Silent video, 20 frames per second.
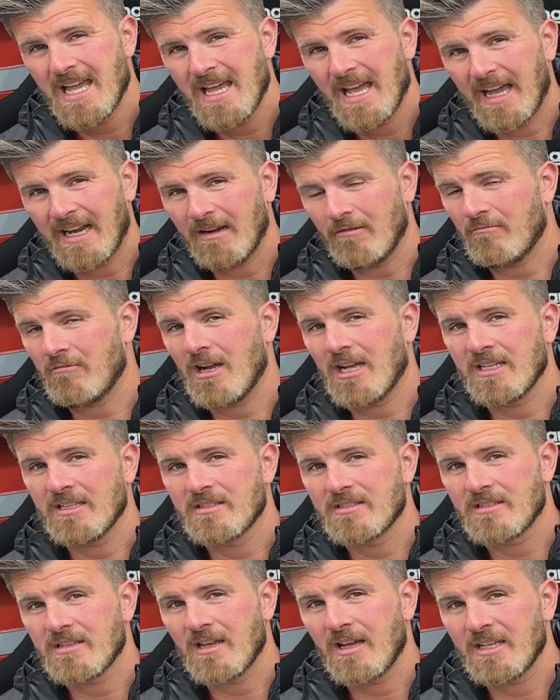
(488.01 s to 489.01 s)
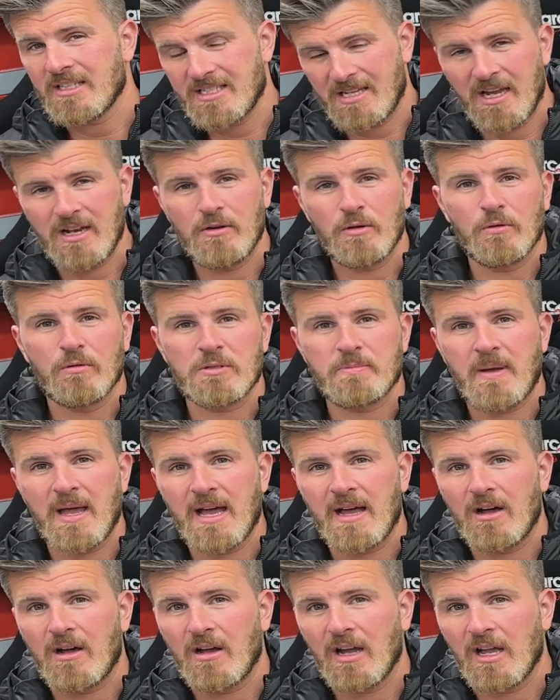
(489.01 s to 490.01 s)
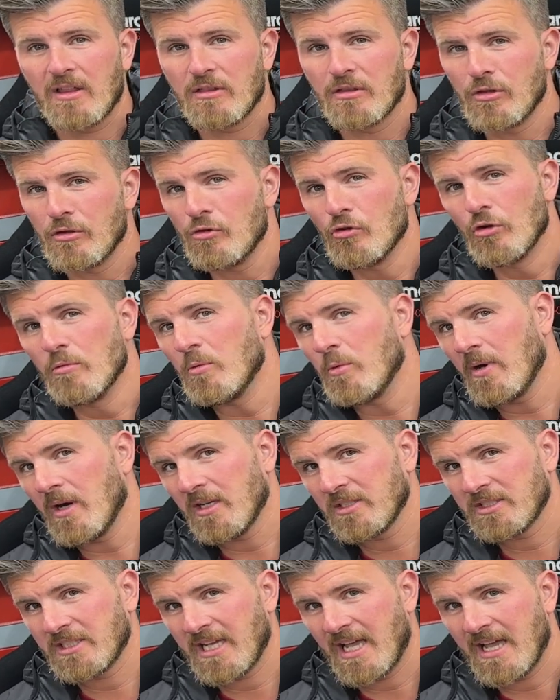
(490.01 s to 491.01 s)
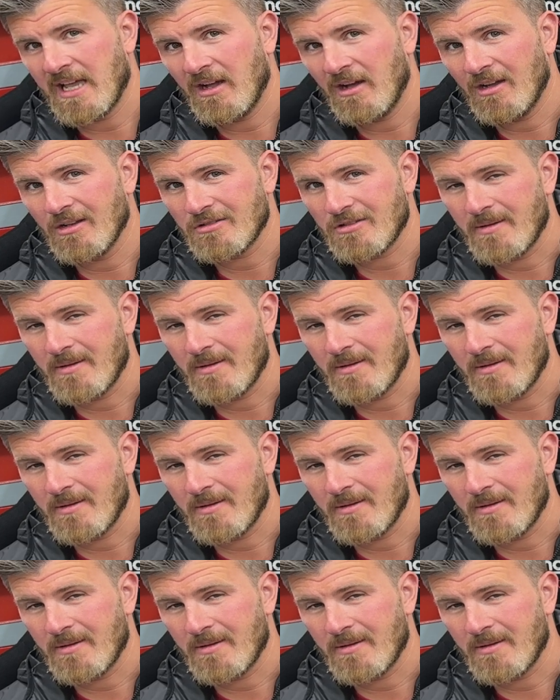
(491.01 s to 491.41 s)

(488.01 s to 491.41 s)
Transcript: and it runs 10 horsepower higher than the normal RC8R,